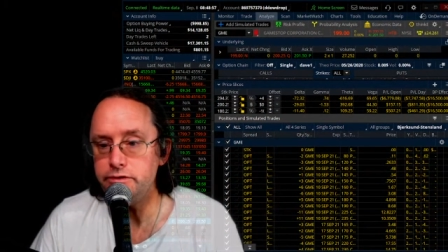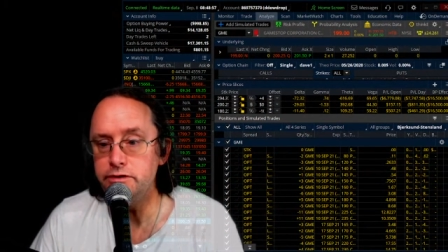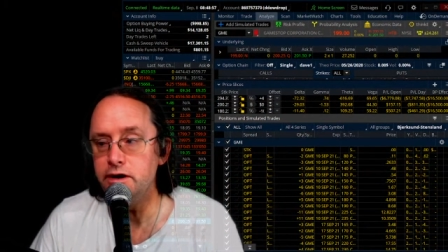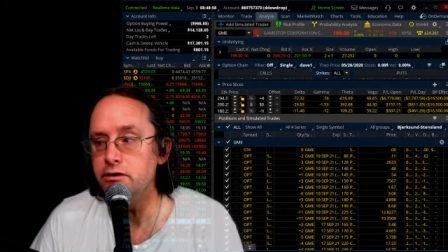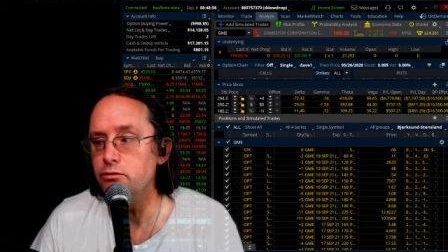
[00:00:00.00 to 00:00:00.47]

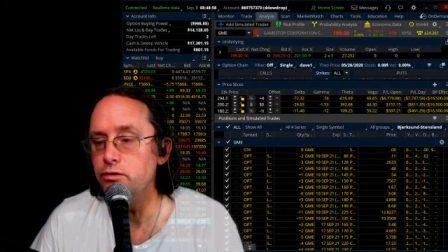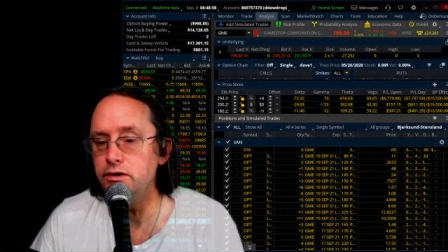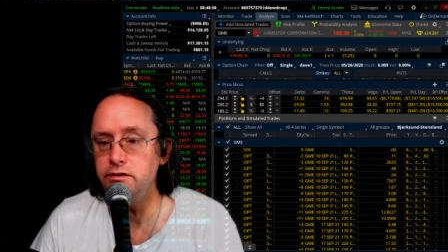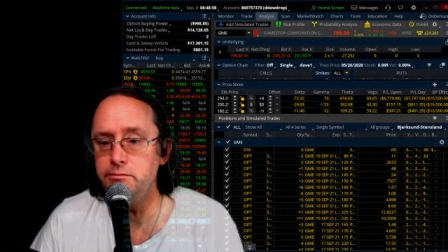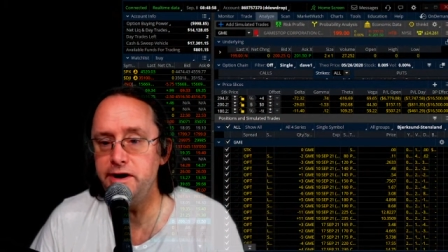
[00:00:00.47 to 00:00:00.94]
Now,
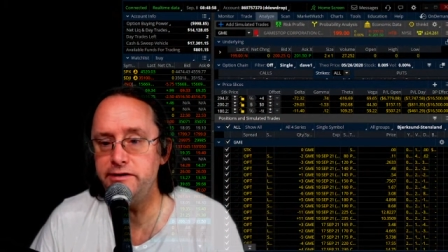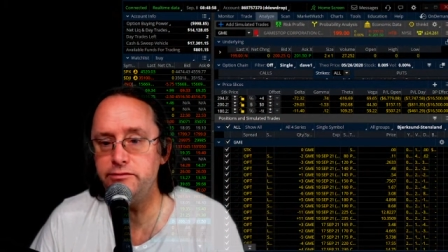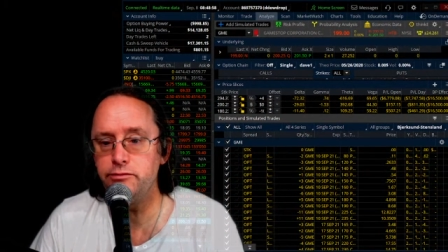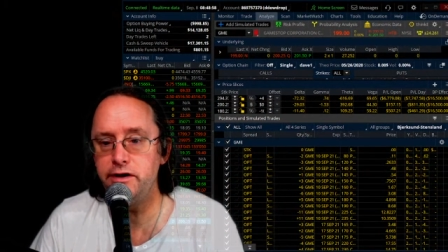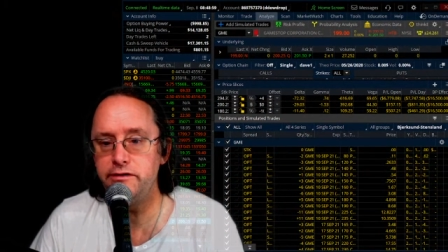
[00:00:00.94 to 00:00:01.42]
one of the
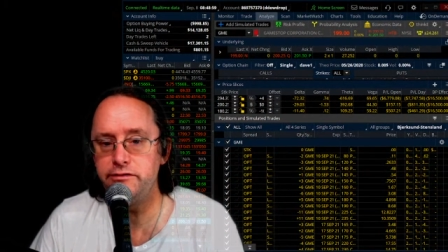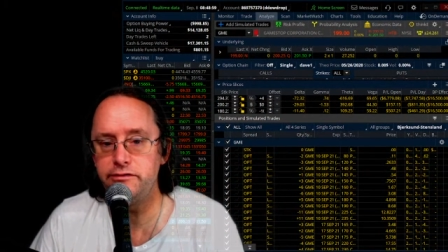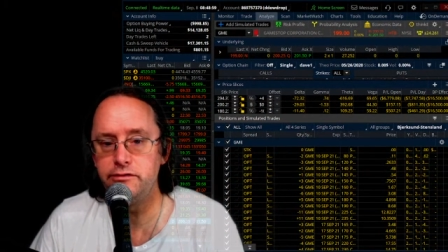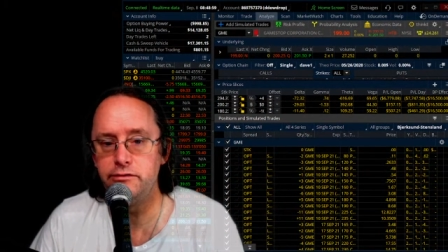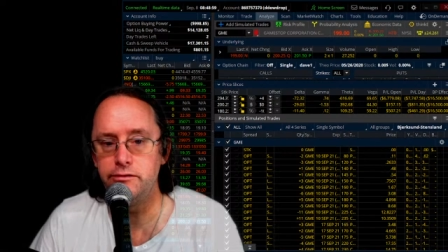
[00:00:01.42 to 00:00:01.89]
best ways
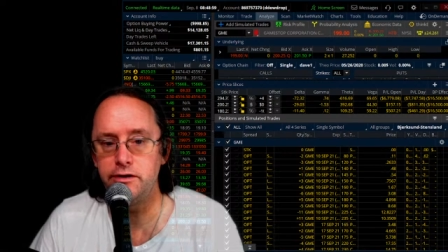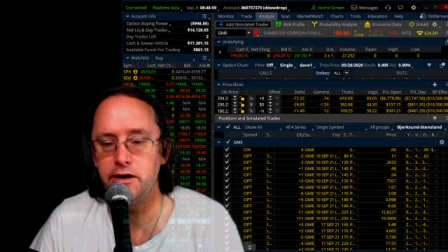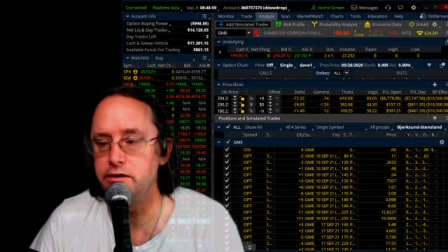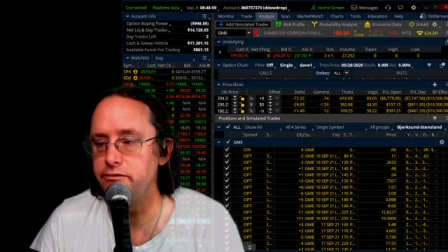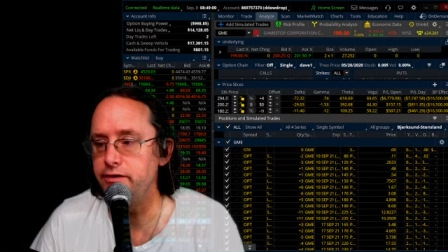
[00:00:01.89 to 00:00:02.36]
to
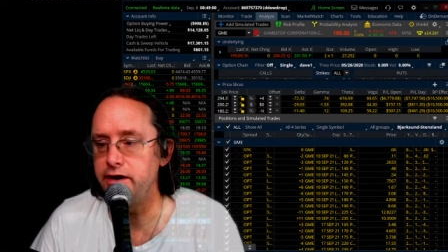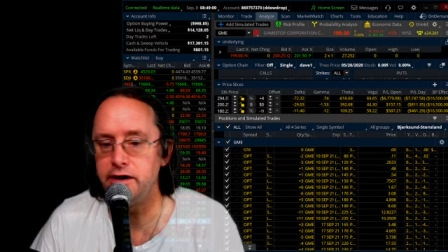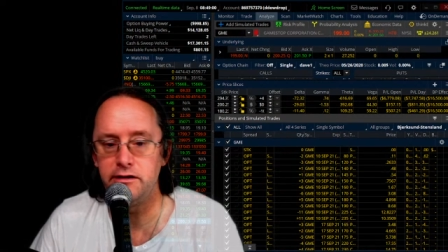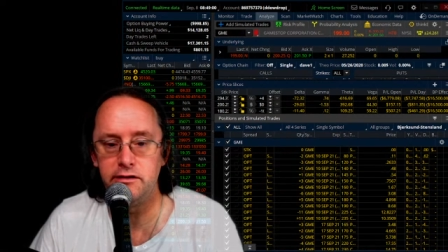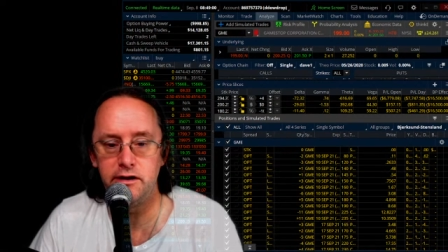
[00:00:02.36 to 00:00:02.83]
kind of
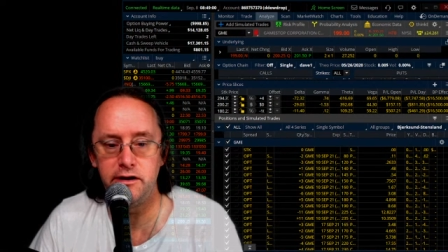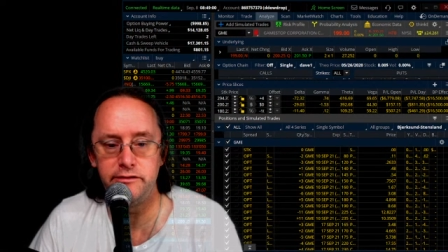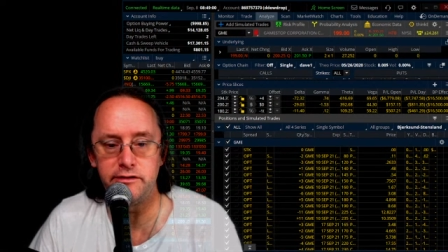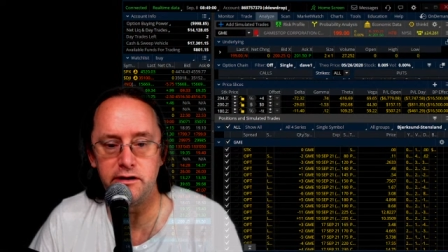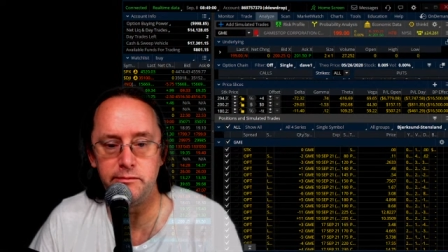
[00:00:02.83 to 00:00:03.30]

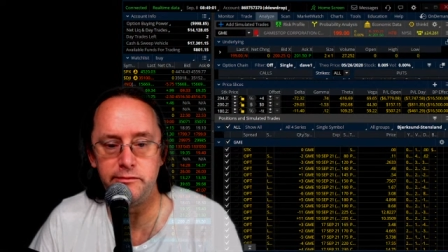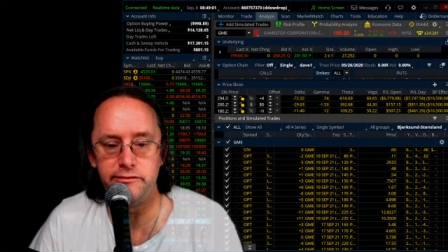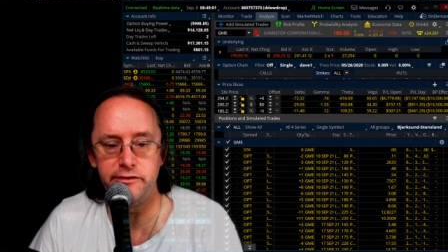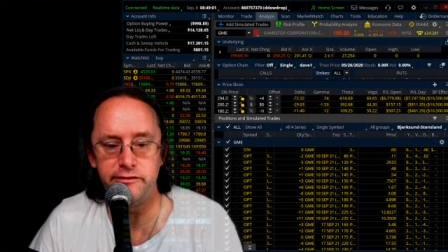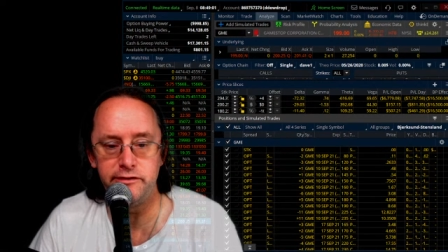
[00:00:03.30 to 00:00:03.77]
analyze our
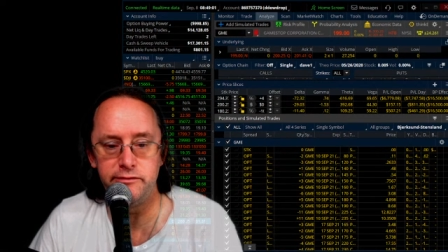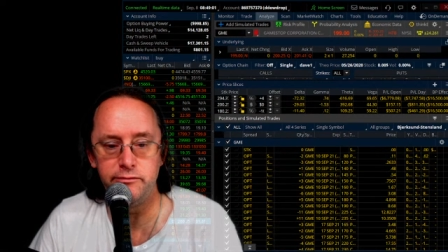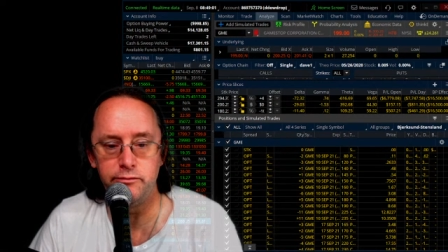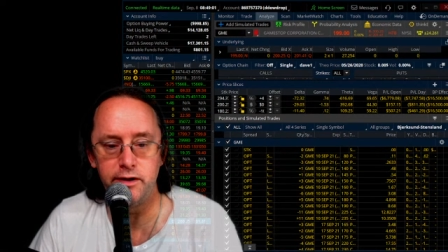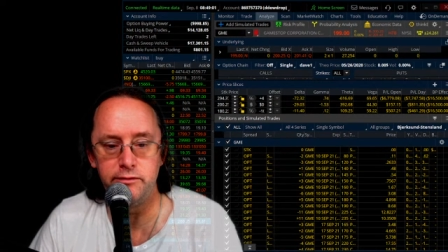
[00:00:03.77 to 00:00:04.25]
position
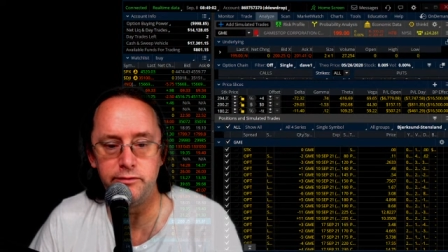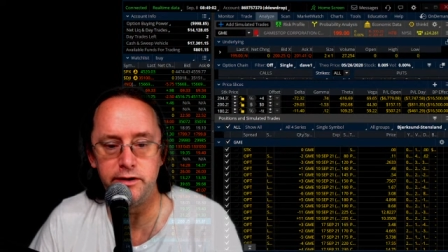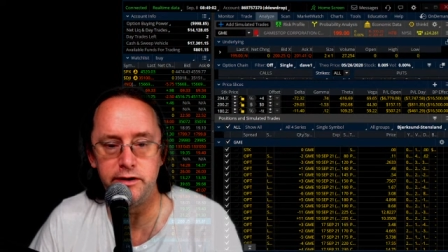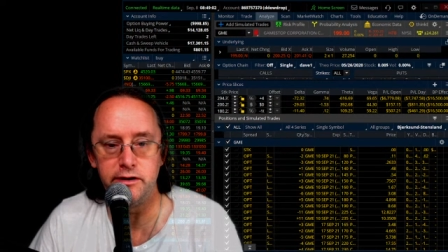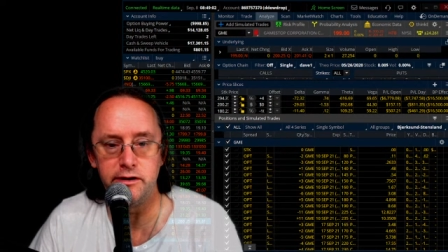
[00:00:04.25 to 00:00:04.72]
when
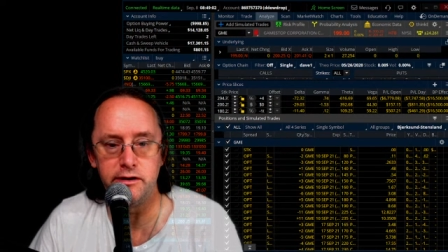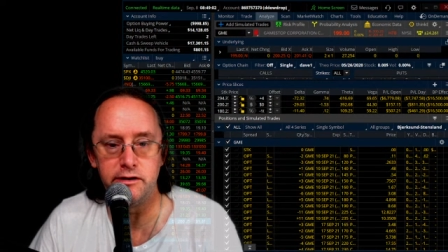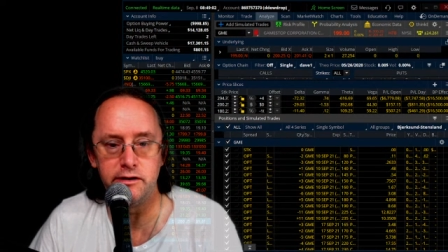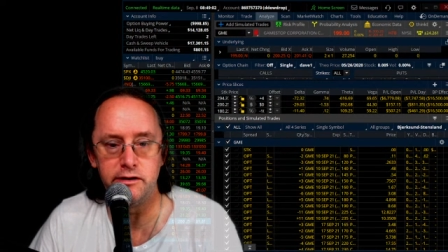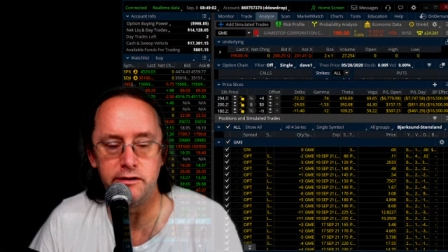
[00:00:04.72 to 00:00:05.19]
we
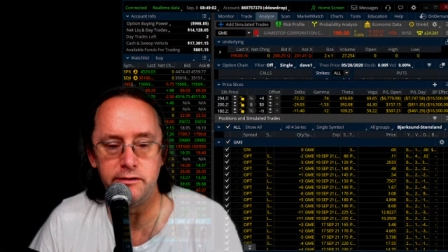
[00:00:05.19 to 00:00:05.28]
are